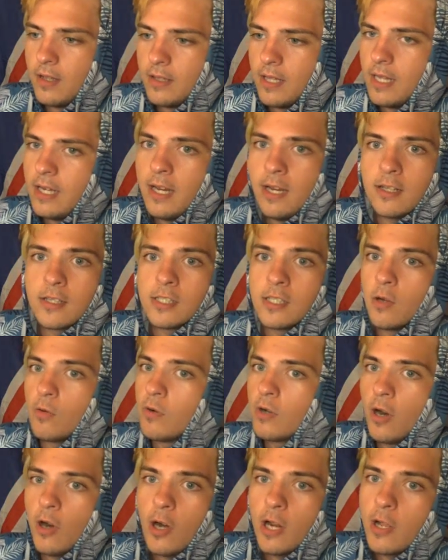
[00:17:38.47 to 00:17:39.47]
They did us so
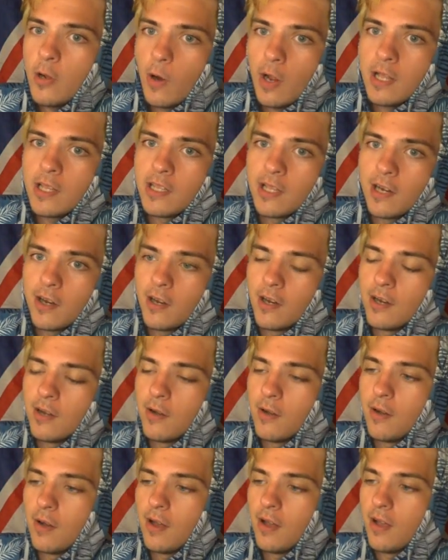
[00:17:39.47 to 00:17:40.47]
dirty right there.
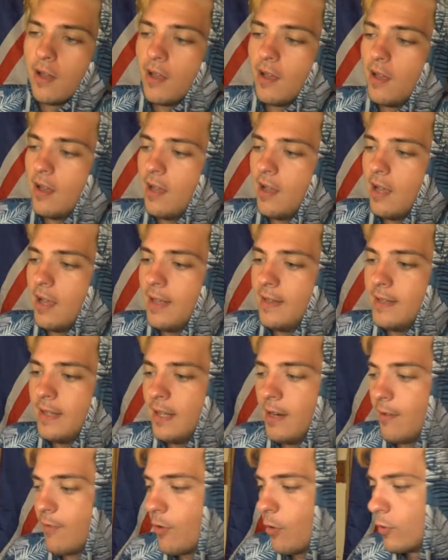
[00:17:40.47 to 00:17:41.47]
And
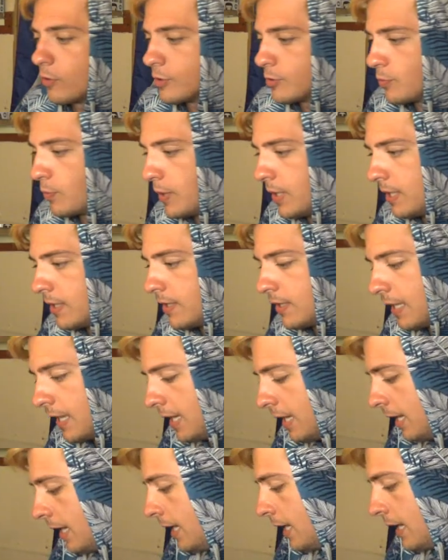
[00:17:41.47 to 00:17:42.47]
then, of course,
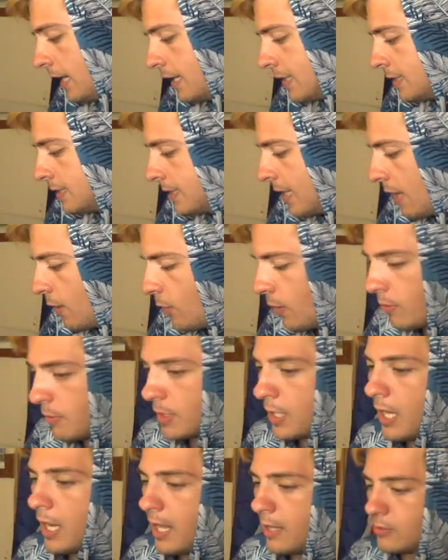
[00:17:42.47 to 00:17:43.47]
it ends that way
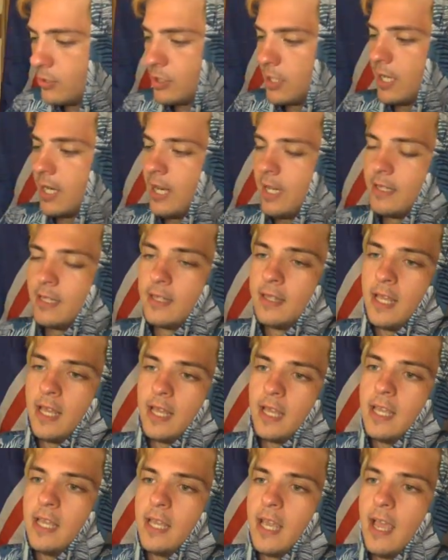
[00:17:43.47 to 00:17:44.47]
with Klaus looking at the
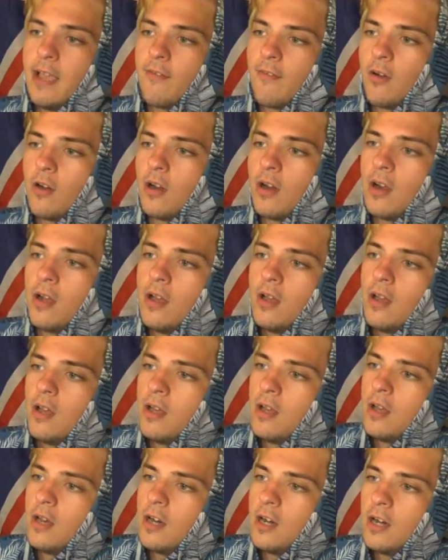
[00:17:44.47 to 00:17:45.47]
thing he gave her.
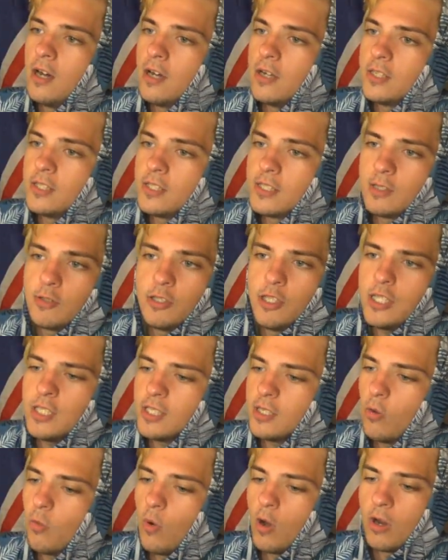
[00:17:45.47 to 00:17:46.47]
So
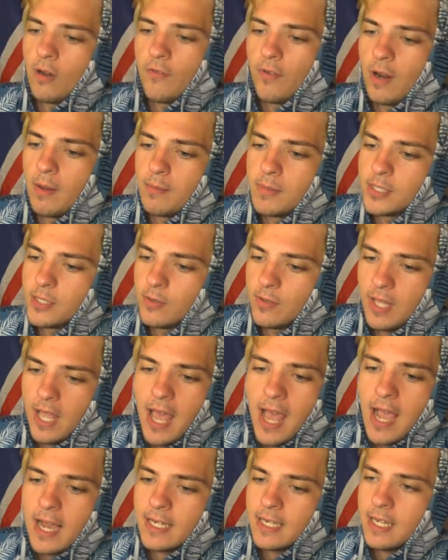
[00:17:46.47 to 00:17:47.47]
just a wonderful episode.
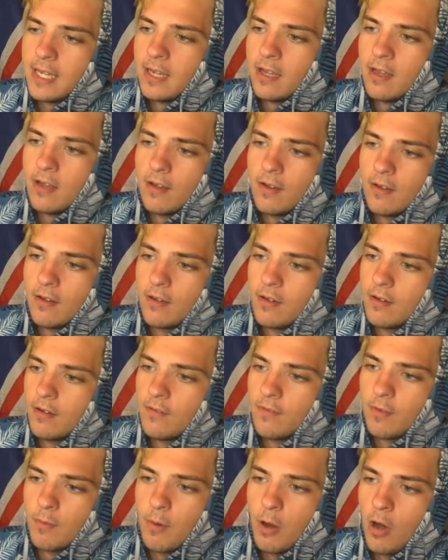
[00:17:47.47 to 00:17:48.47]
The acting
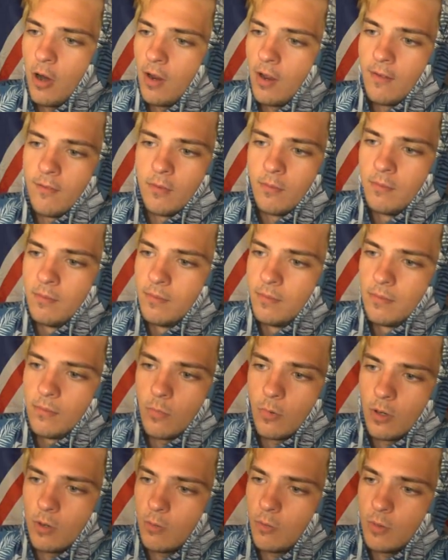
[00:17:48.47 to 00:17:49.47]
from all of them
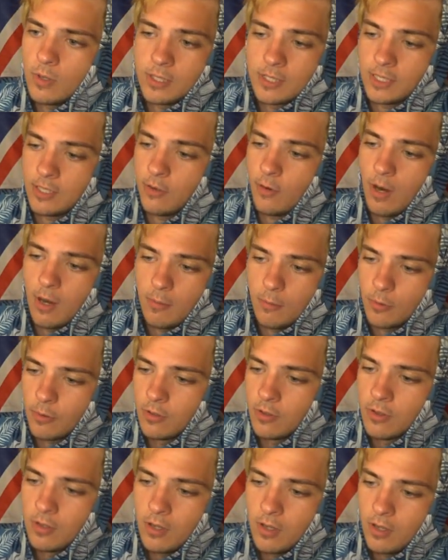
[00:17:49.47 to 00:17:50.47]
was
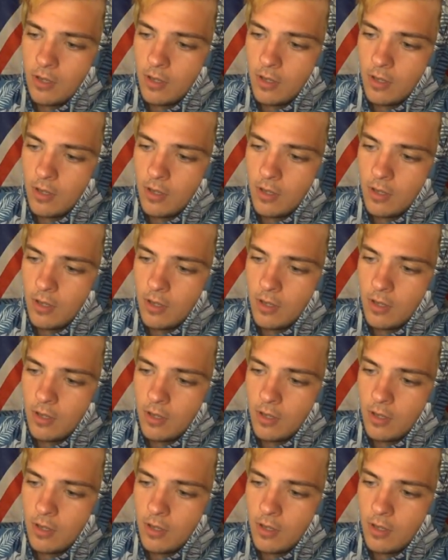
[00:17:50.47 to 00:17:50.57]
incredible.